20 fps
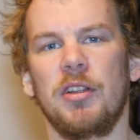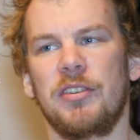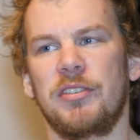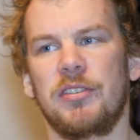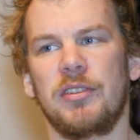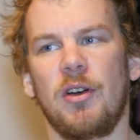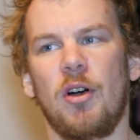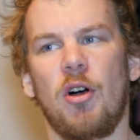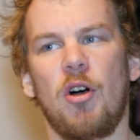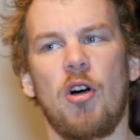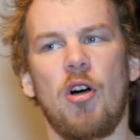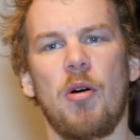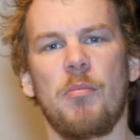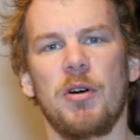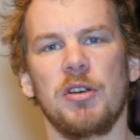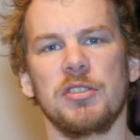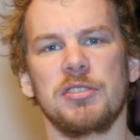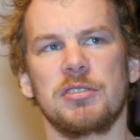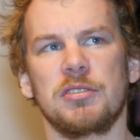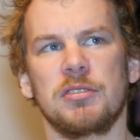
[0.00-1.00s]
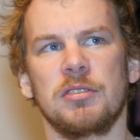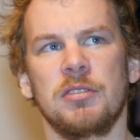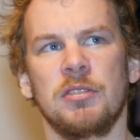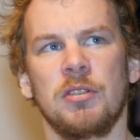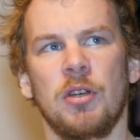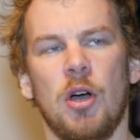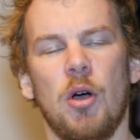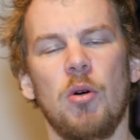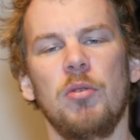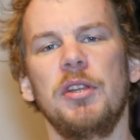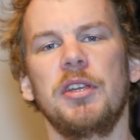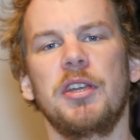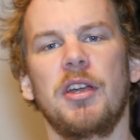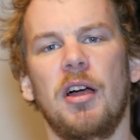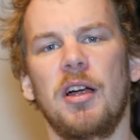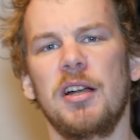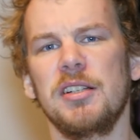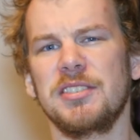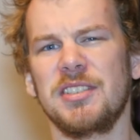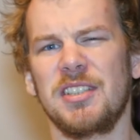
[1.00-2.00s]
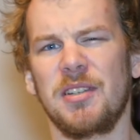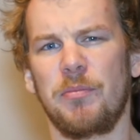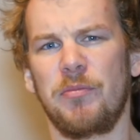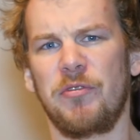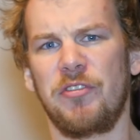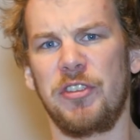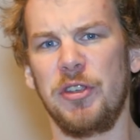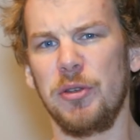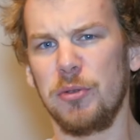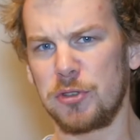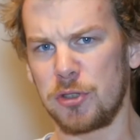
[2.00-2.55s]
It's almost only cards and a few